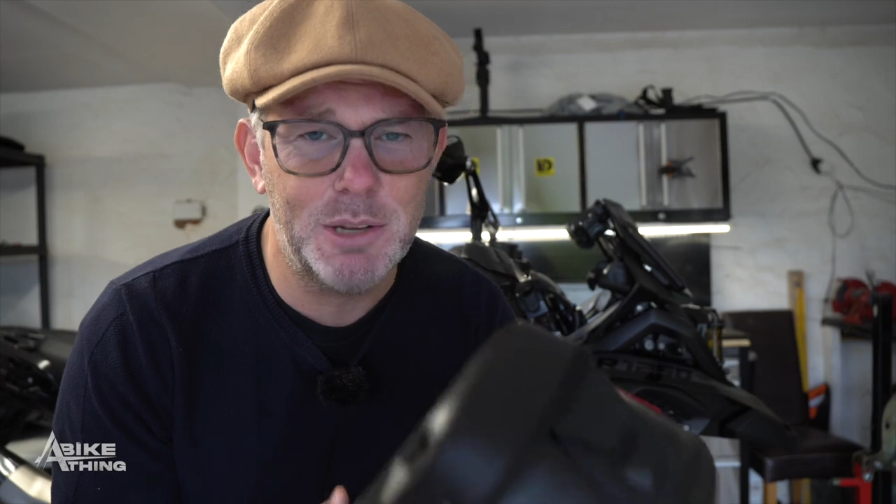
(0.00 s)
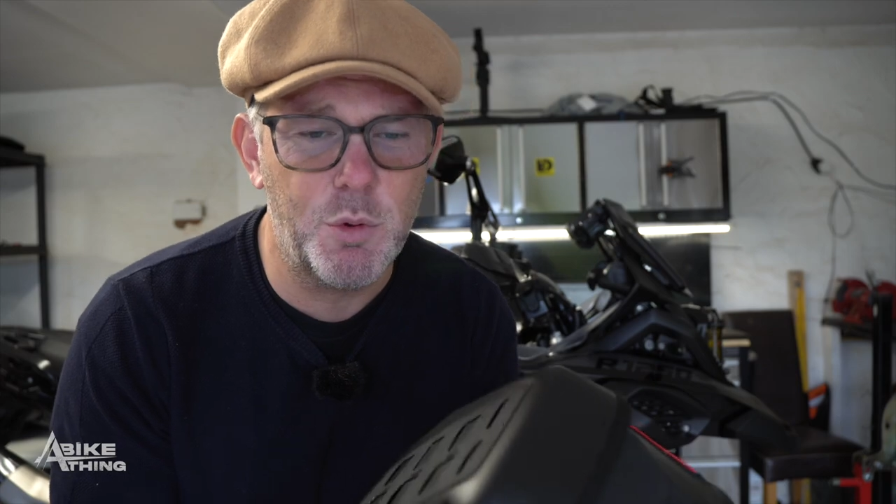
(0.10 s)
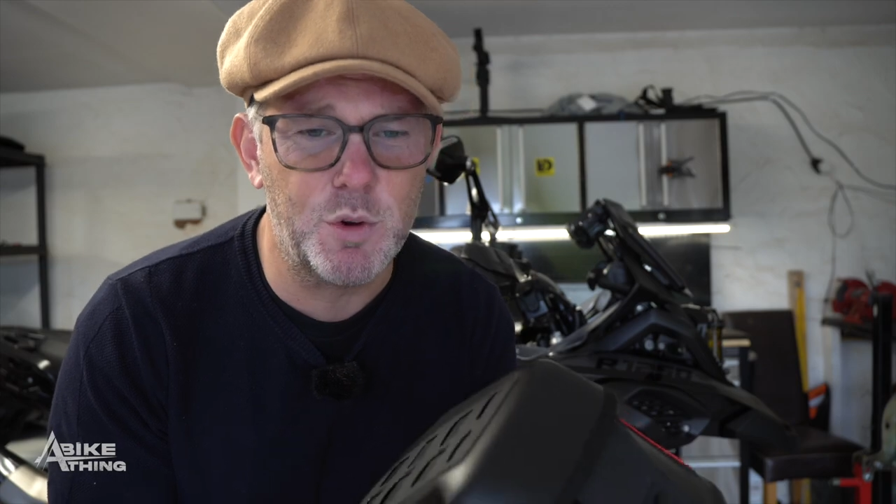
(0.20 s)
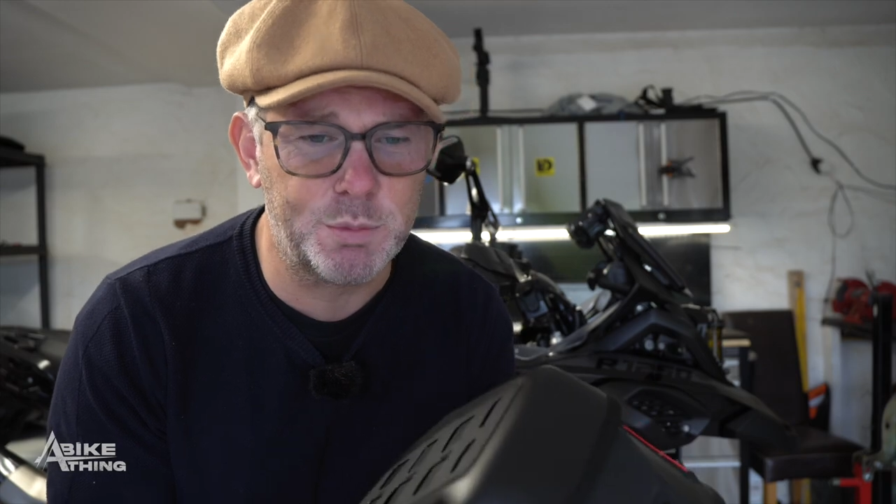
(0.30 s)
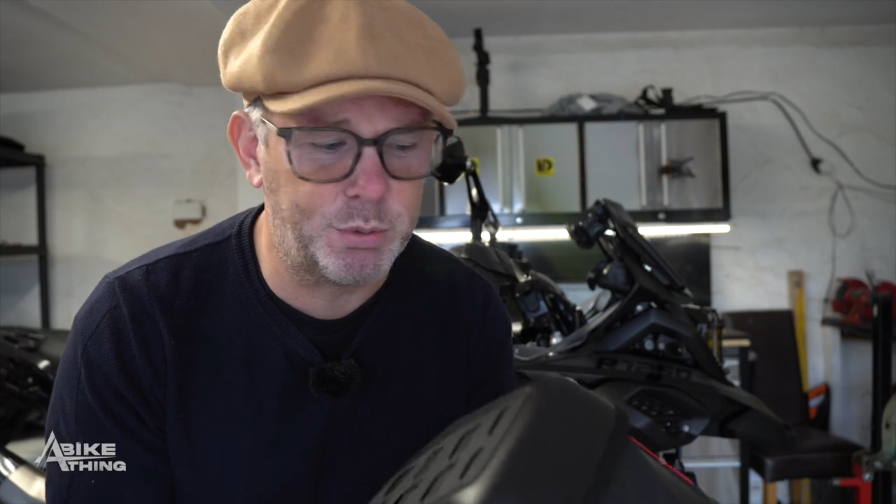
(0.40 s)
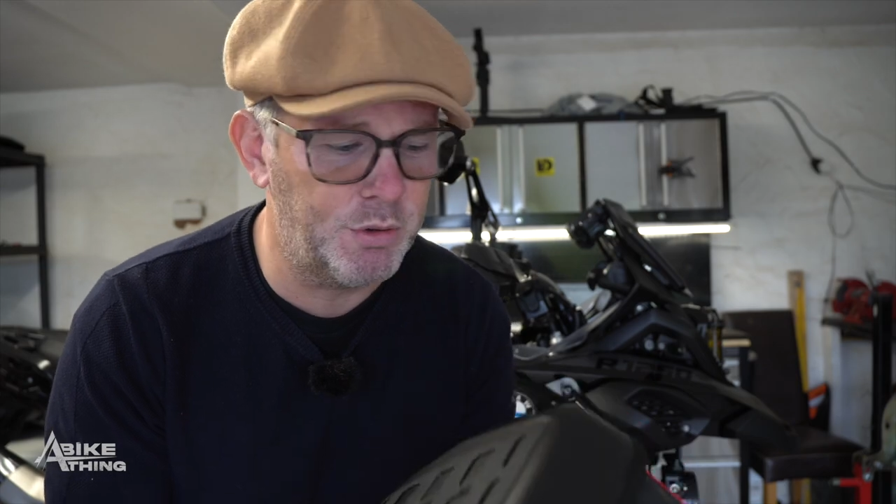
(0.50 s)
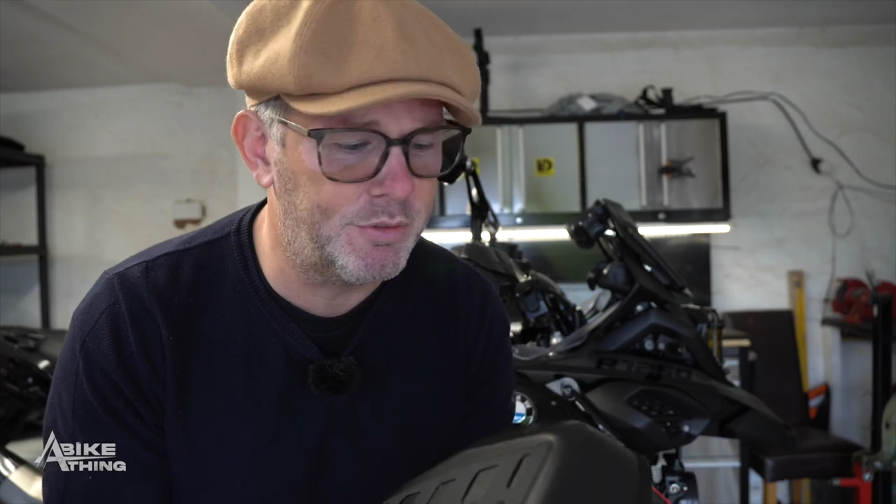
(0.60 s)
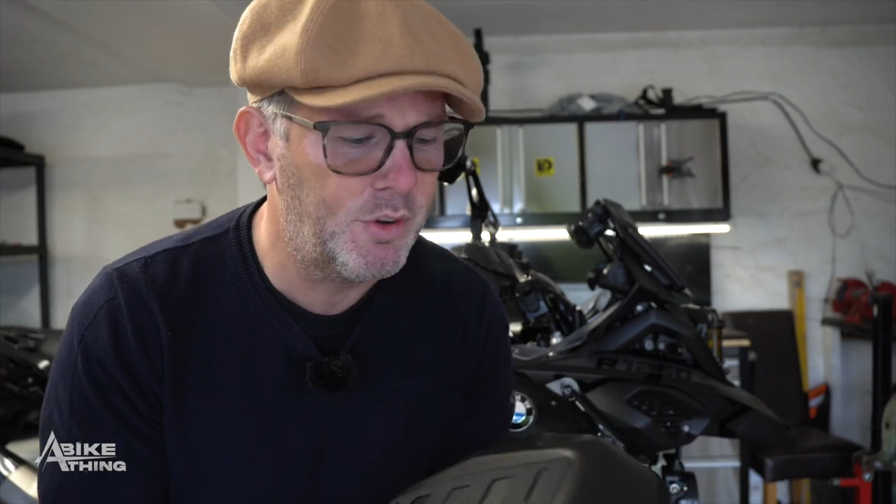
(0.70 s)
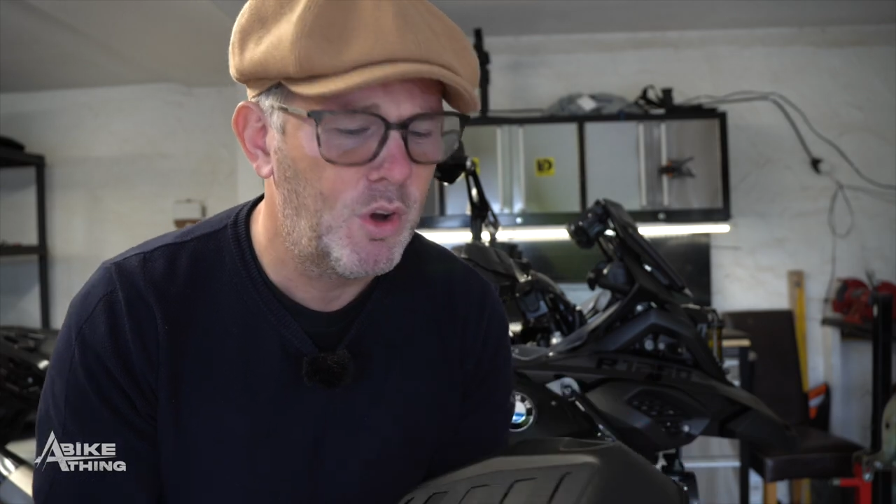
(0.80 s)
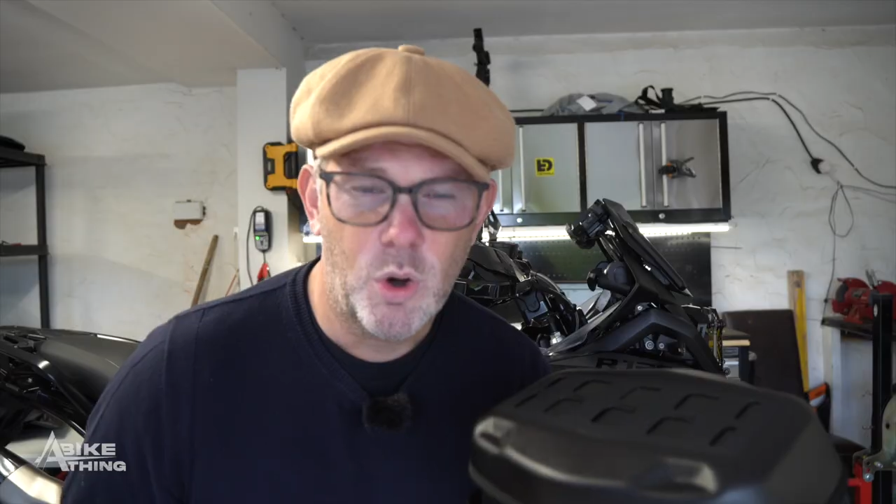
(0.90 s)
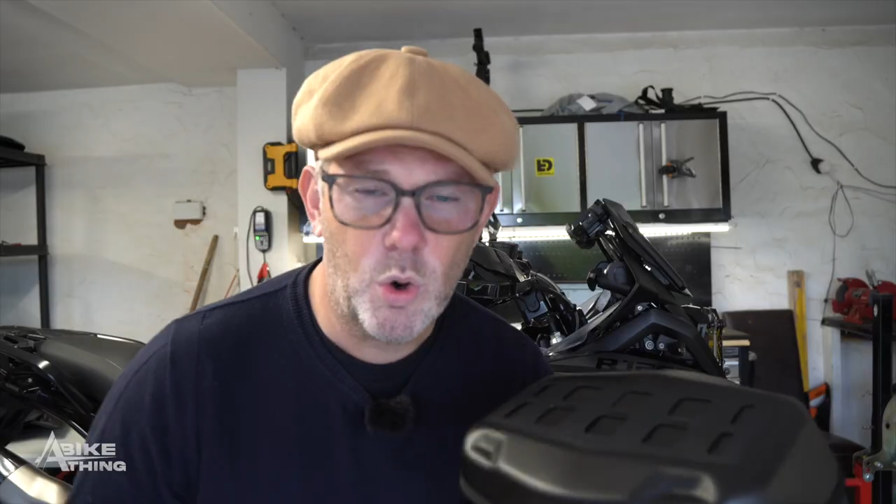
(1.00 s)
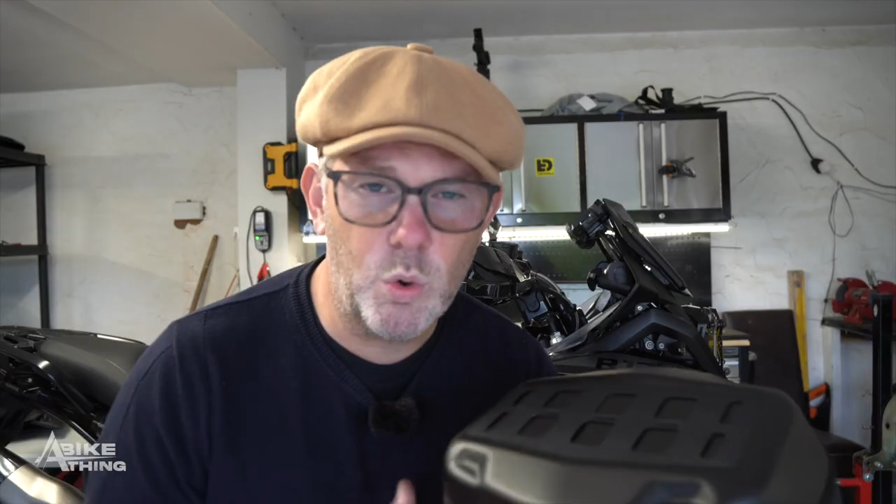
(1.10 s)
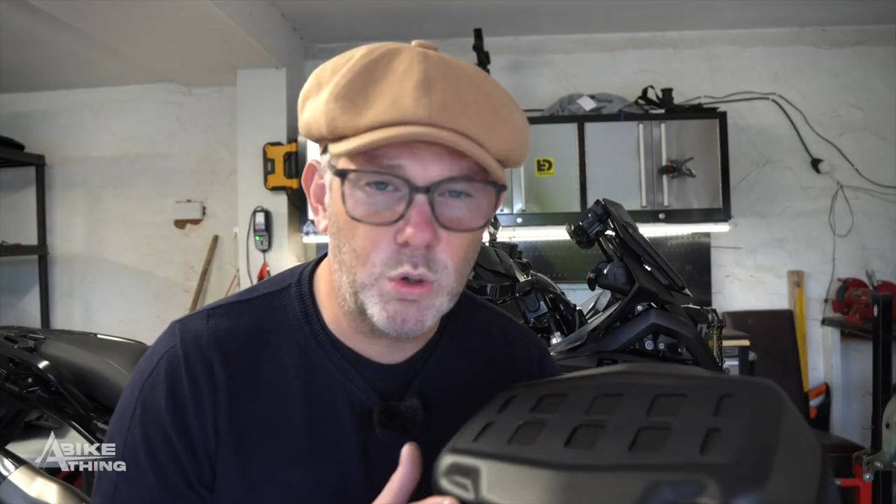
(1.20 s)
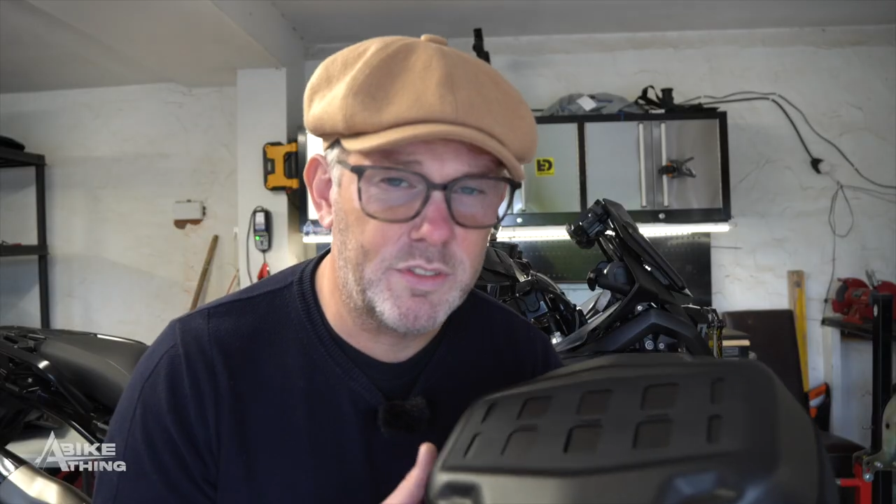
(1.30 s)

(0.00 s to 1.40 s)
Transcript: waterproof. All